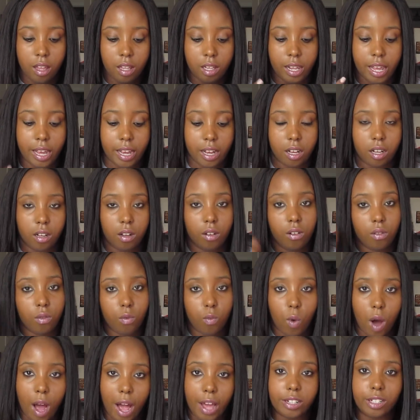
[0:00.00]
like
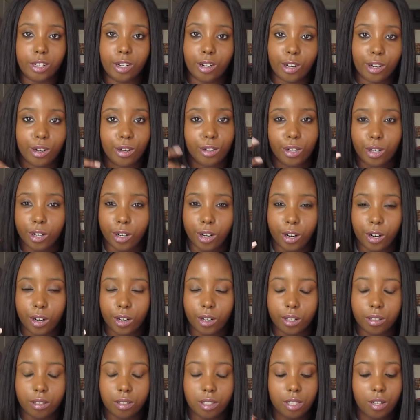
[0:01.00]
wand curled or
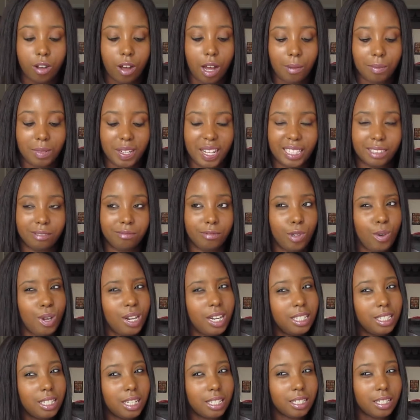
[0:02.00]
curled. So I'm like,
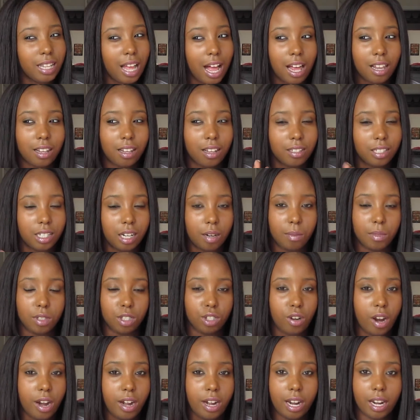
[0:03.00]
$26 and I'm gonna
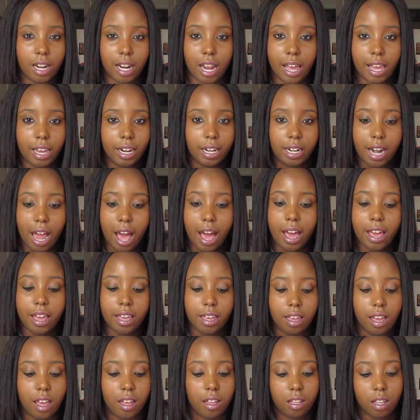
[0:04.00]
straighten it like not
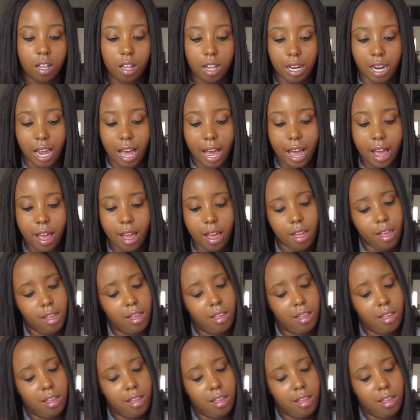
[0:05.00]
a lot.